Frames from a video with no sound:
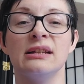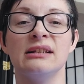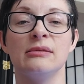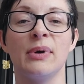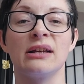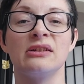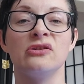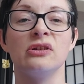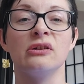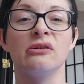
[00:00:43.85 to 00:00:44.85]
And it's a
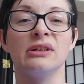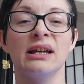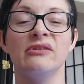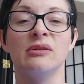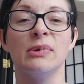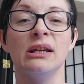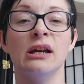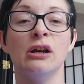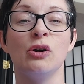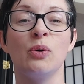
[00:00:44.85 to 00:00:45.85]
passage that God gave to me
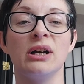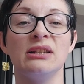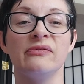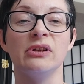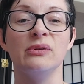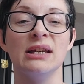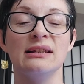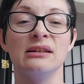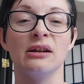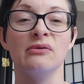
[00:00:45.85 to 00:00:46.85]
quite a few
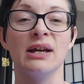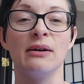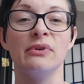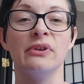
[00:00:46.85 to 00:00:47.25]
years ago now,